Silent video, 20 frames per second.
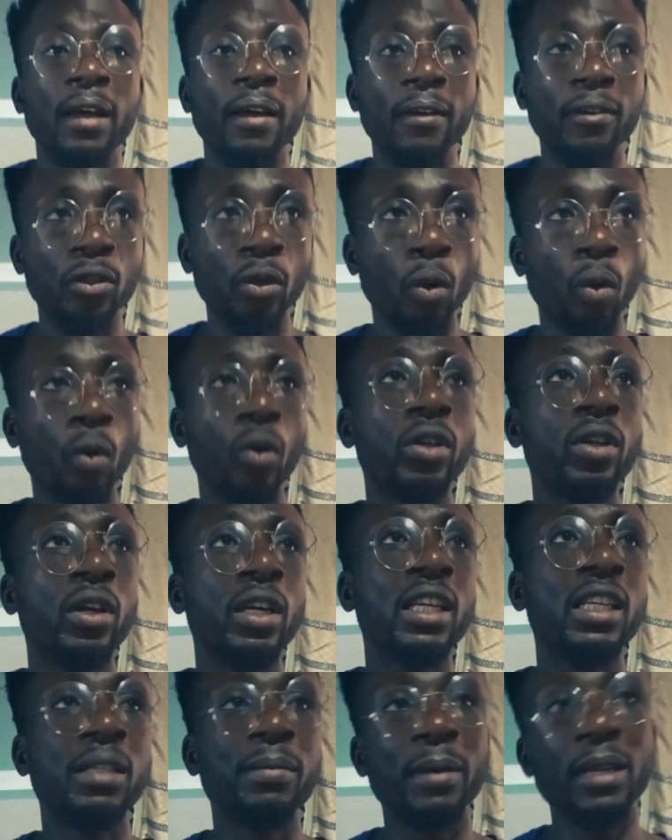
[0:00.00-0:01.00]
So audio
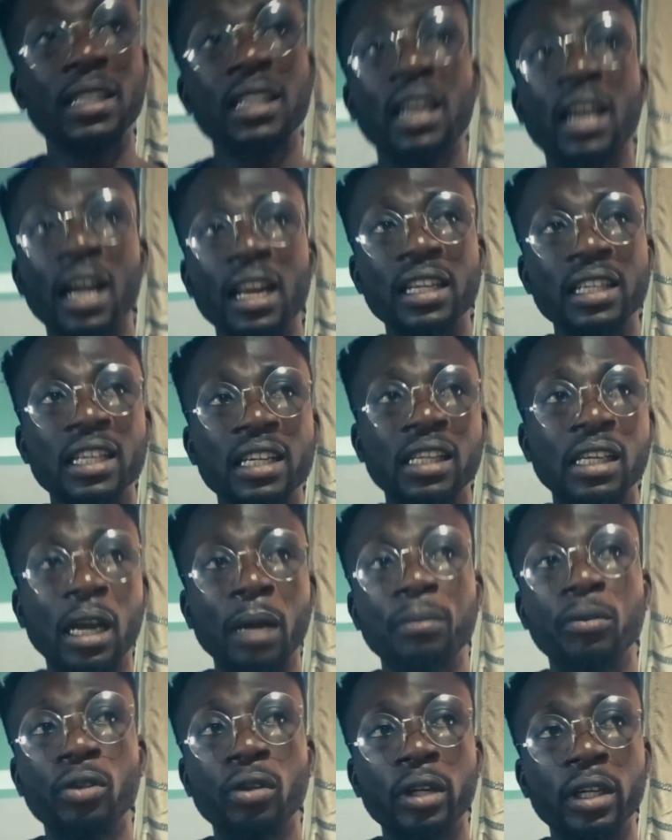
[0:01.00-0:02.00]
is basically the
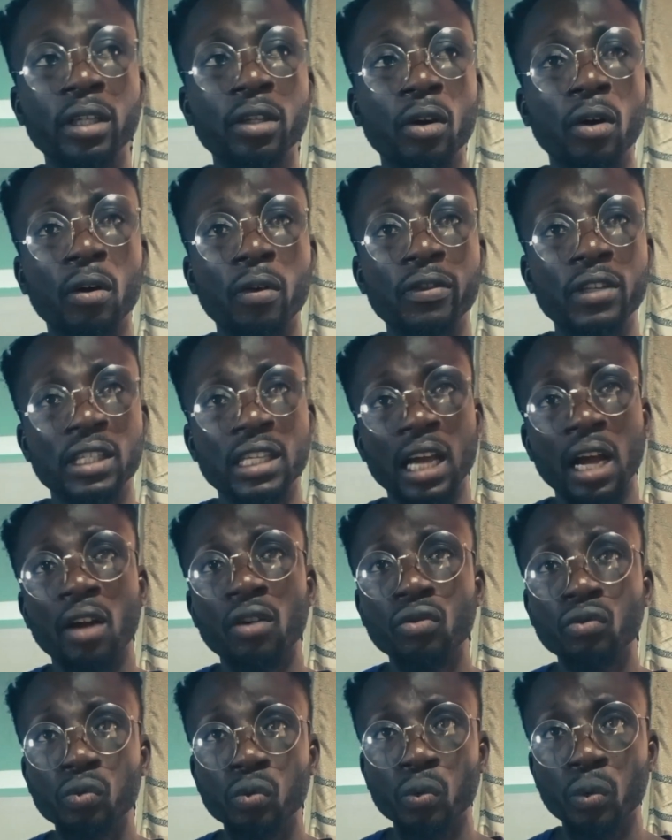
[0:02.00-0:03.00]
capturing of
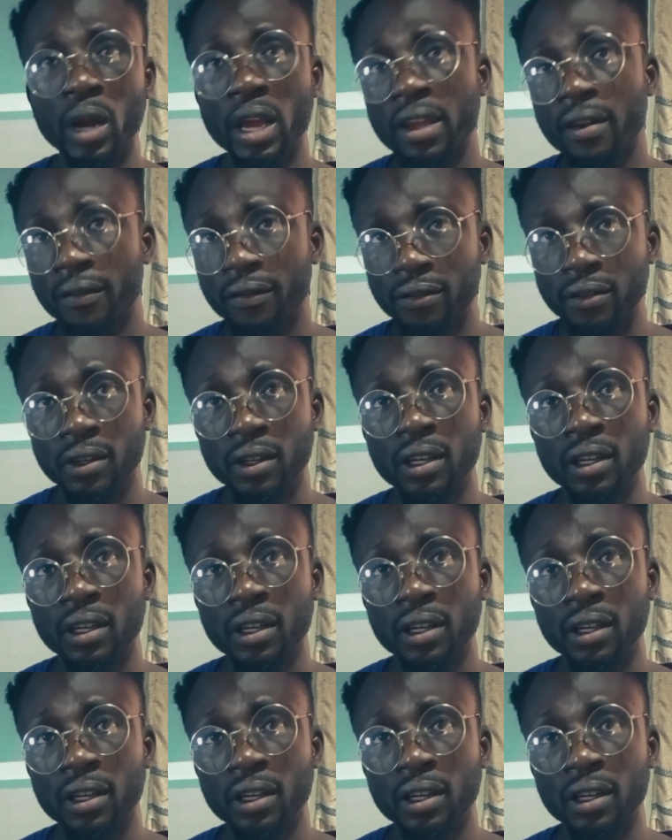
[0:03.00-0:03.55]
sound wave,